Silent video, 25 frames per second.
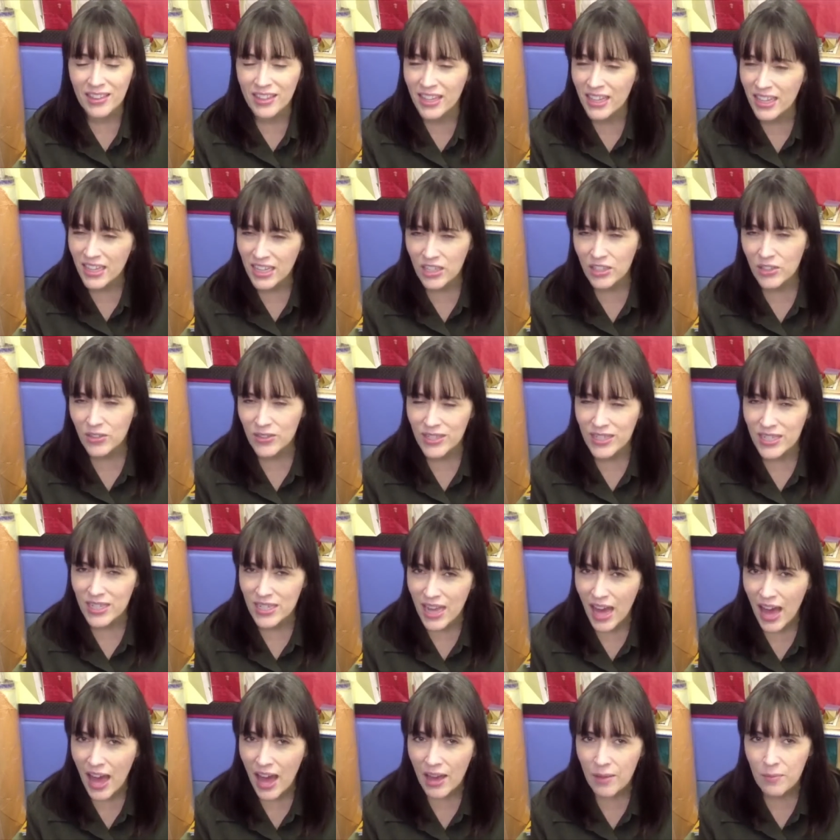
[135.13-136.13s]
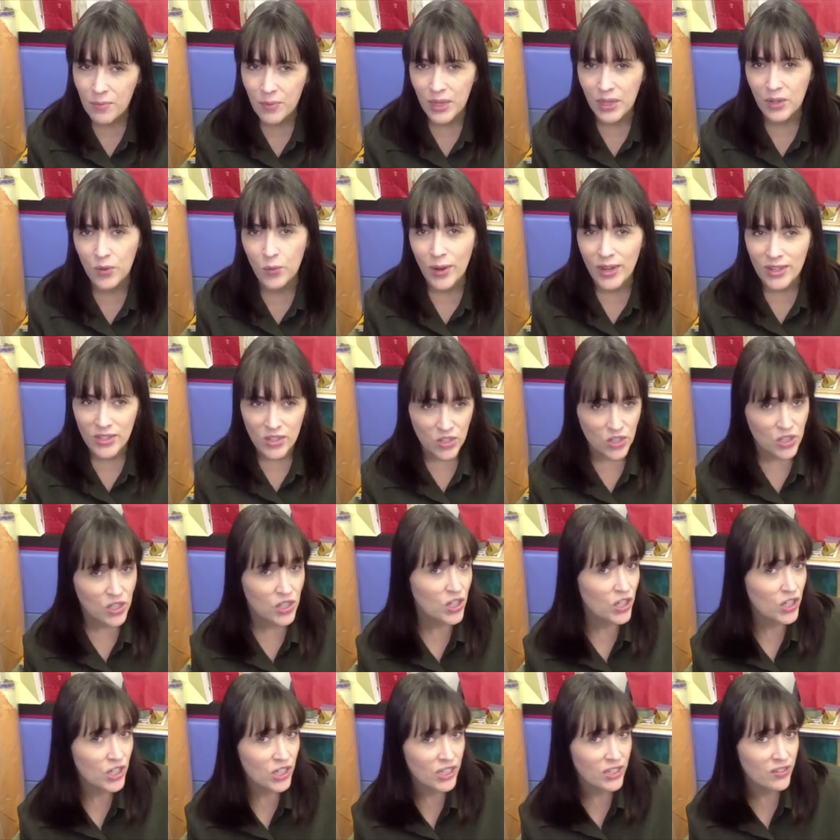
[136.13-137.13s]
getting used to that, being a
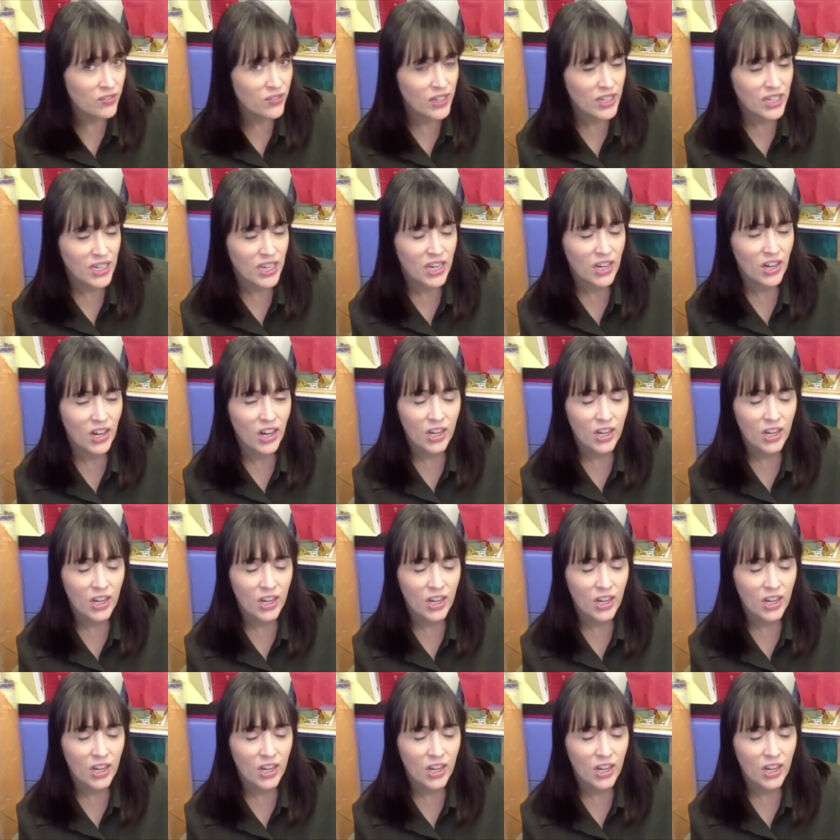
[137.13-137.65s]
Westerner and living here,